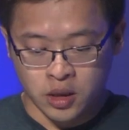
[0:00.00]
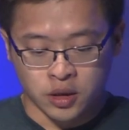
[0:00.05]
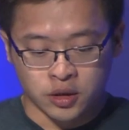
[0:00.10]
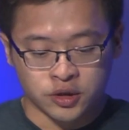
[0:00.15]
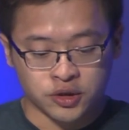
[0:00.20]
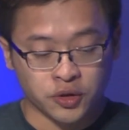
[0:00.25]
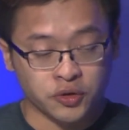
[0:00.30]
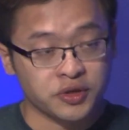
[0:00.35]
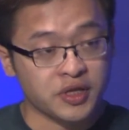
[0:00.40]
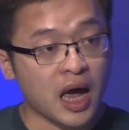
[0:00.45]

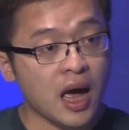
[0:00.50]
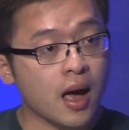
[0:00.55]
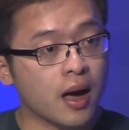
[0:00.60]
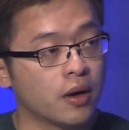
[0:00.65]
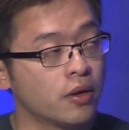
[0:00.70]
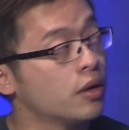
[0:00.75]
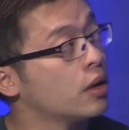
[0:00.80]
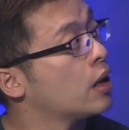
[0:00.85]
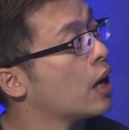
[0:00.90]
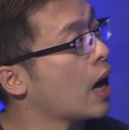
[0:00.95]
So now,
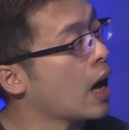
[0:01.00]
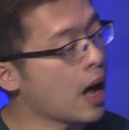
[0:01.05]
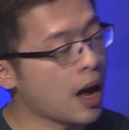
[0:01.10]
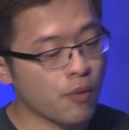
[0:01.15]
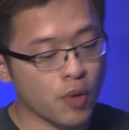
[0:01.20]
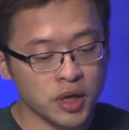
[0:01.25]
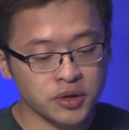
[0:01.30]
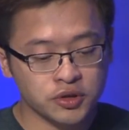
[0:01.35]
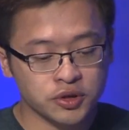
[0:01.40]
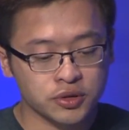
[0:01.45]
I
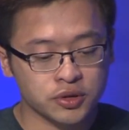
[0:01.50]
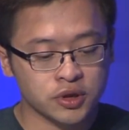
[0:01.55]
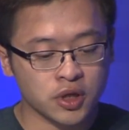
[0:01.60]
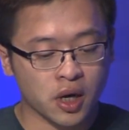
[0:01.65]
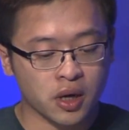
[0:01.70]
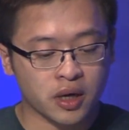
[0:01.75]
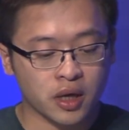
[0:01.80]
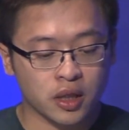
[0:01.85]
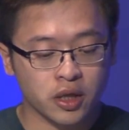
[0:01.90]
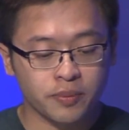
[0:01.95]
want to
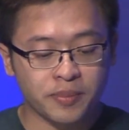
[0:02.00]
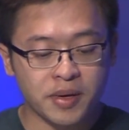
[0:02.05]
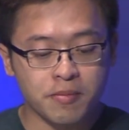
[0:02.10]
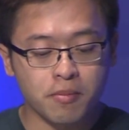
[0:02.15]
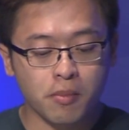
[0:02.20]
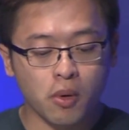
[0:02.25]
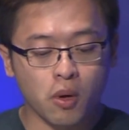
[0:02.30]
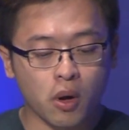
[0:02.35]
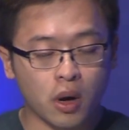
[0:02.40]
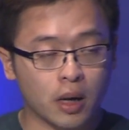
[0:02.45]
talk a little bit
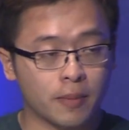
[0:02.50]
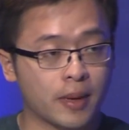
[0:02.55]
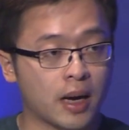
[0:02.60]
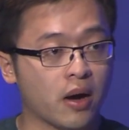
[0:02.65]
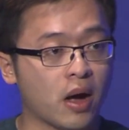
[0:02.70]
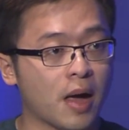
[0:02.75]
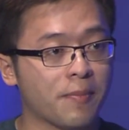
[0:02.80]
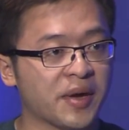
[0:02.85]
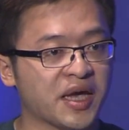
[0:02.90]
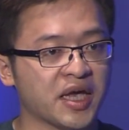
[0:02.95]
more about
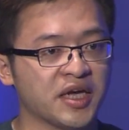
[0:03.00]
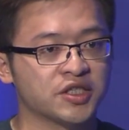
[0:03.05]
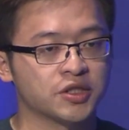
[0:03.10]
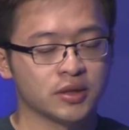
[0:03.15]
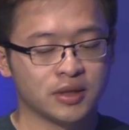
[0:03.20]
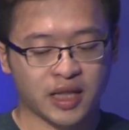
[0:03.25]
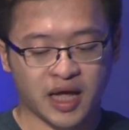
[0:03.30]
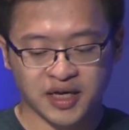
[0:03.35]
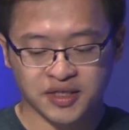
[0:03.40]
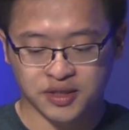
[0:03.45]
application
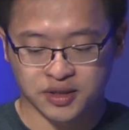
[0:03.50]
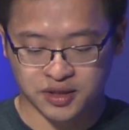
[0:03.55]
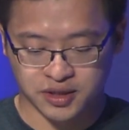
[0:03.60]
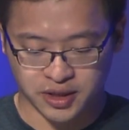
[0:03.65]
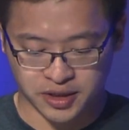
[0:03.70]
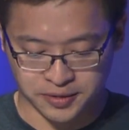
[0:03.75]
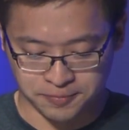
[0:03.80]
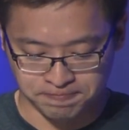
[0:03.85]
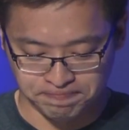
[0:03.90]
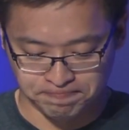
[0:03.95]

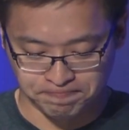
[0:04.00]
licensing.